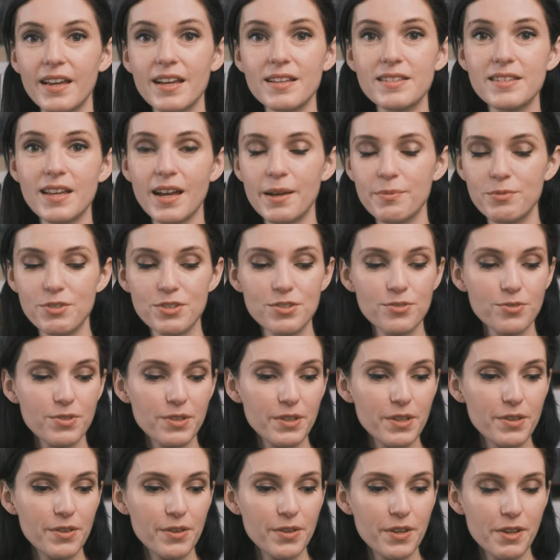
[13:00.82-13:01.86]
guess I'm just
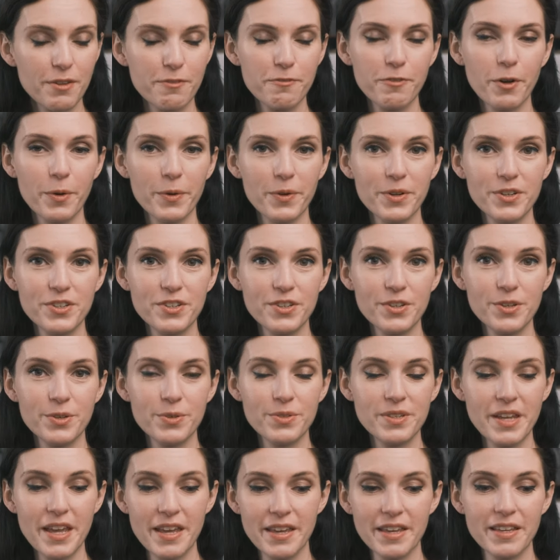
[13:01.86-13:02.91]
really looking forward to
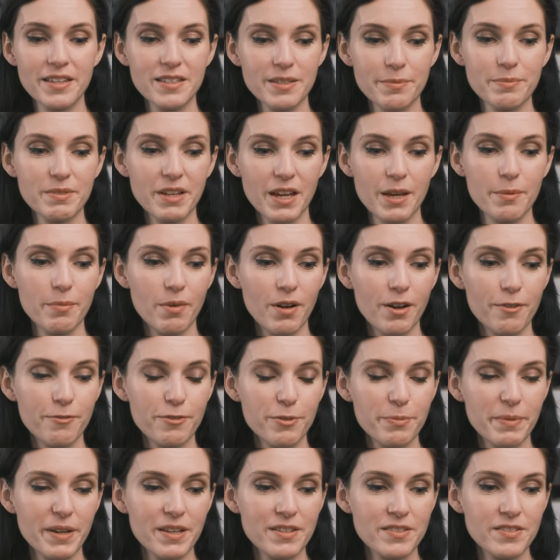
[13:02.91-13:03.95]
taking some time off
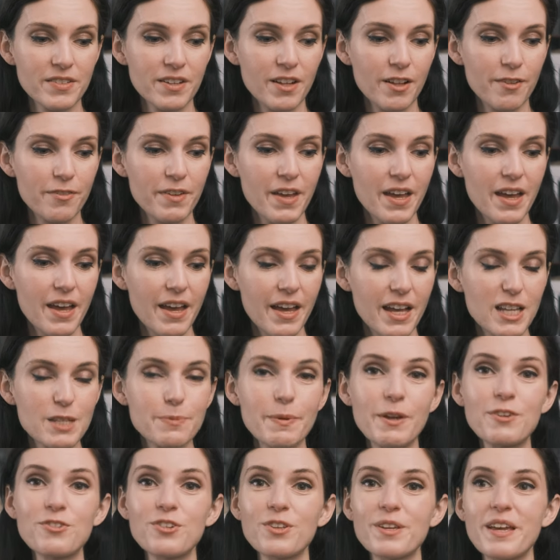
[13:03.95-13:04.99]
for myself,
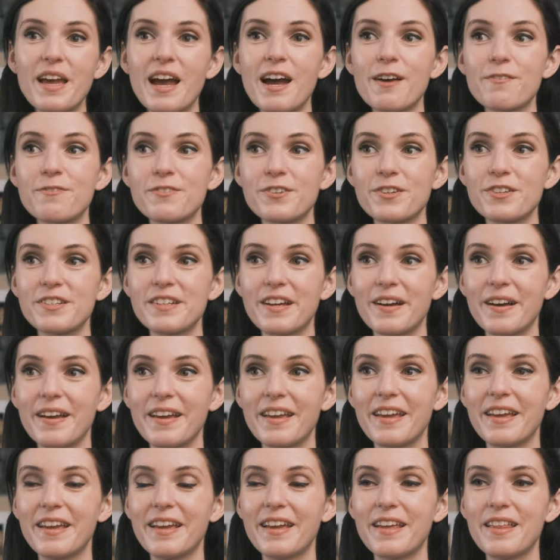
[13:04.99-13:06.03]
especially after
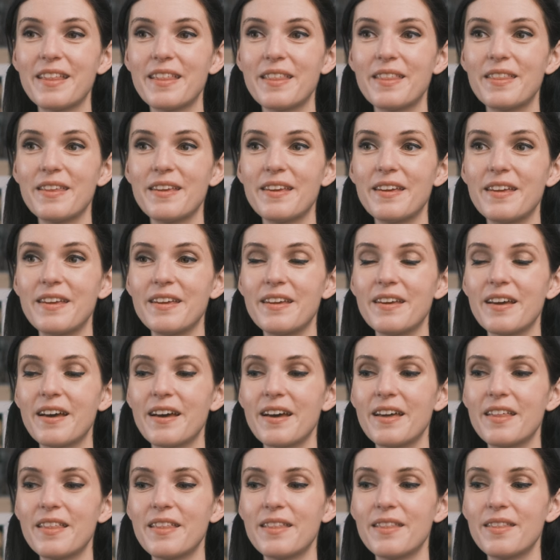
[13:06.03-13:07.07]
dyeing the
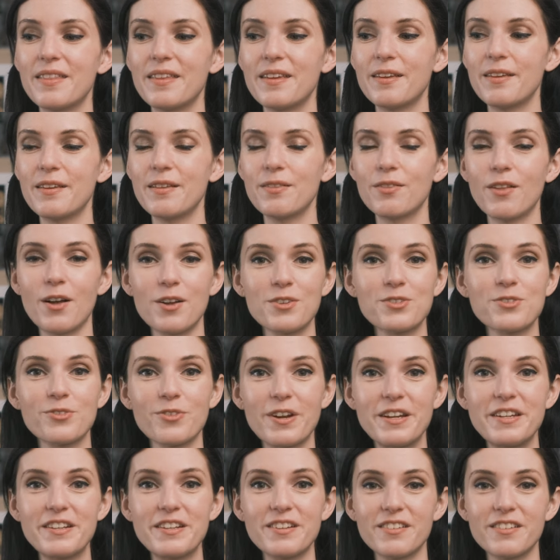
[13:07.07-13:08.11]
the Lost
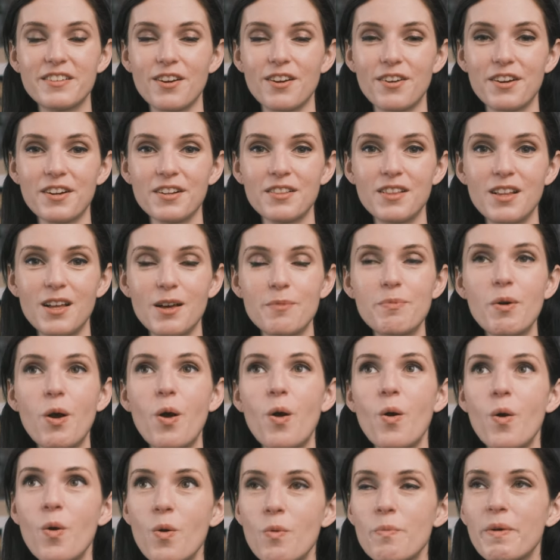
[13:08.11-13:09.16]
Reindeer Yarn Club.
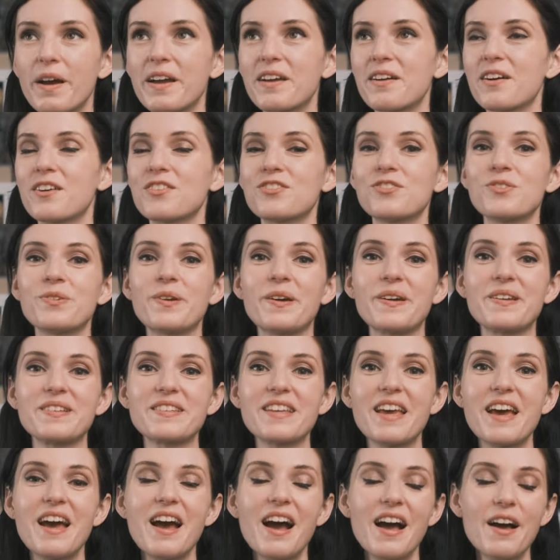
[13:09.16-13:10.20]
Oh my gosh, you guys!
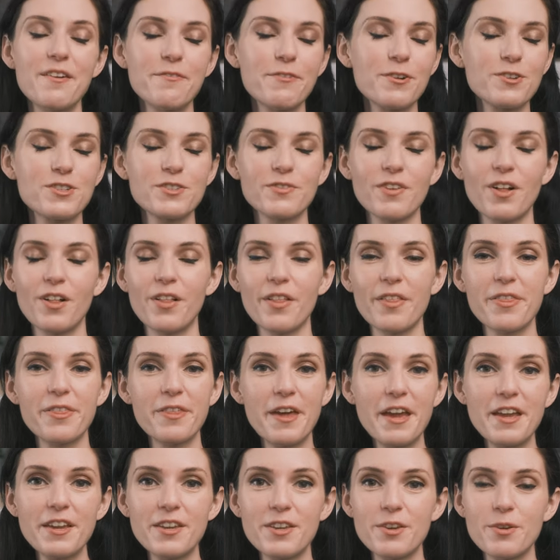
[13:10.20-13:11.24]
First of all well,
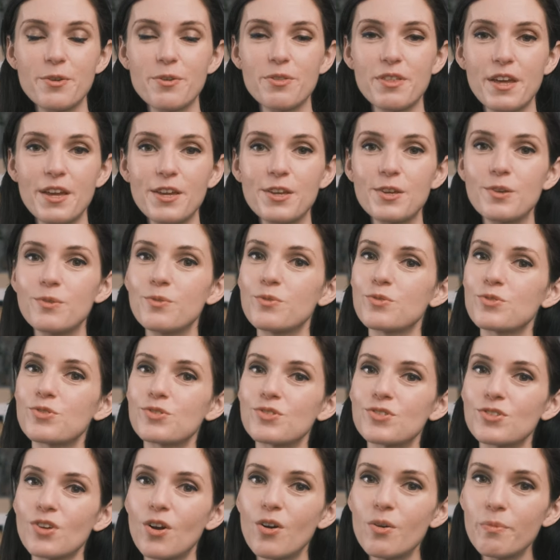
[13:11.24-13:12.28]
thank you. Thank you
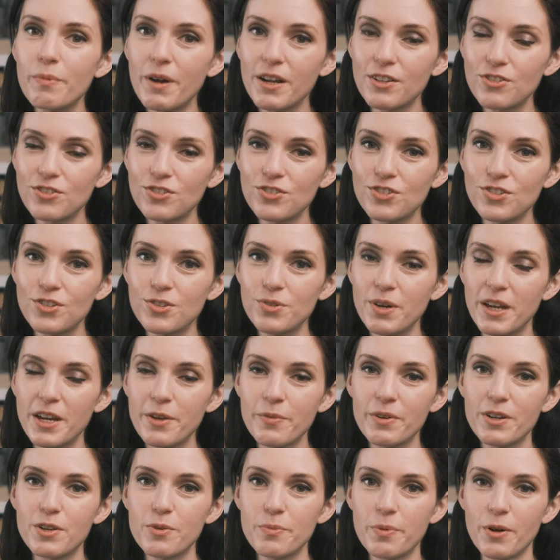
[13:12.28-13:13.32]
so much to
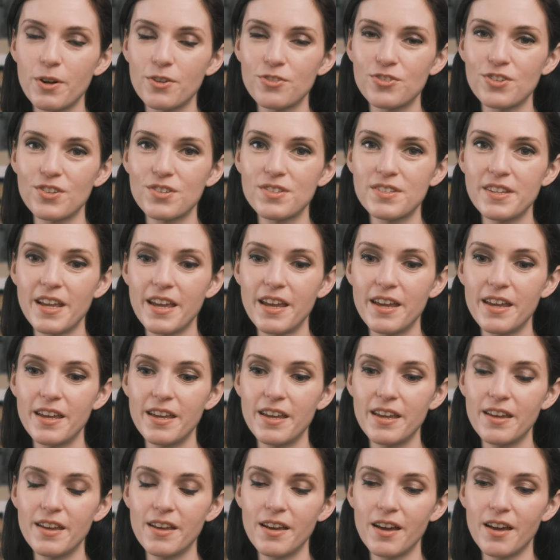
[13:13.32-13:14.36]
anyone who purchased
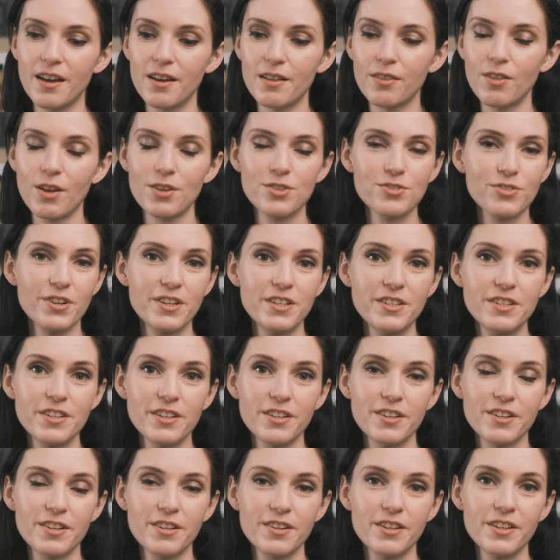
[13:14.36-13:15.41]
a uh, Lost
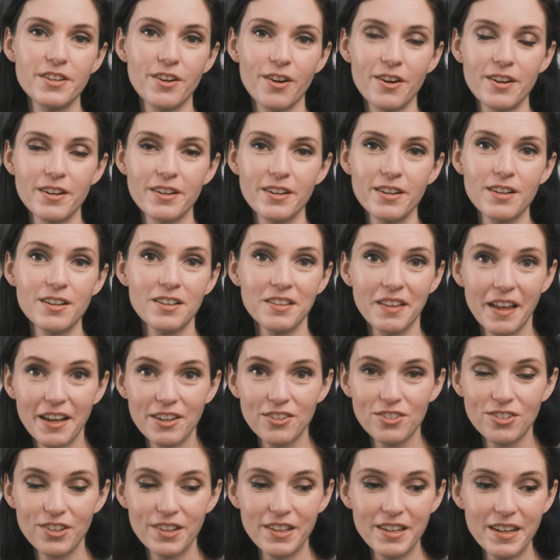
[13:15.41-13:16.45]
Reindeer yarn
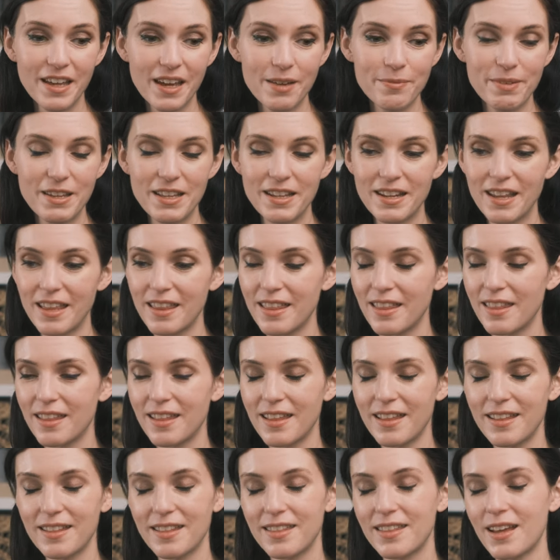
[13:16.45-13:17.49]
collection. I mean,
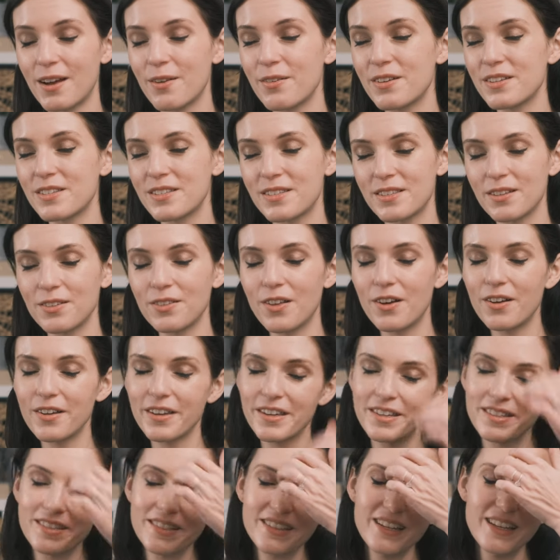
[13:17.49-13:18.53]
that was the
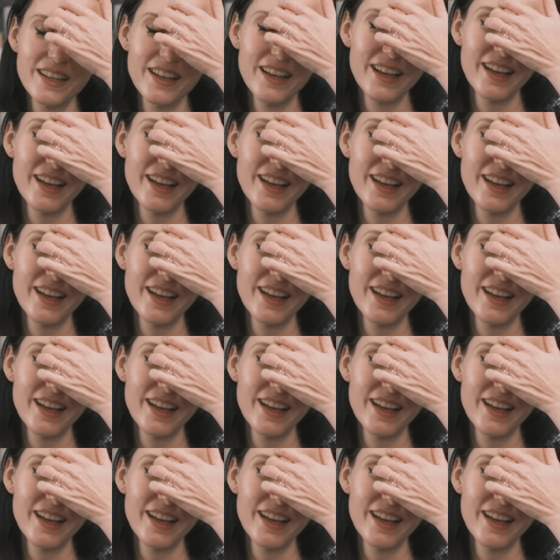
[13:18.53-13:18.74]
longest.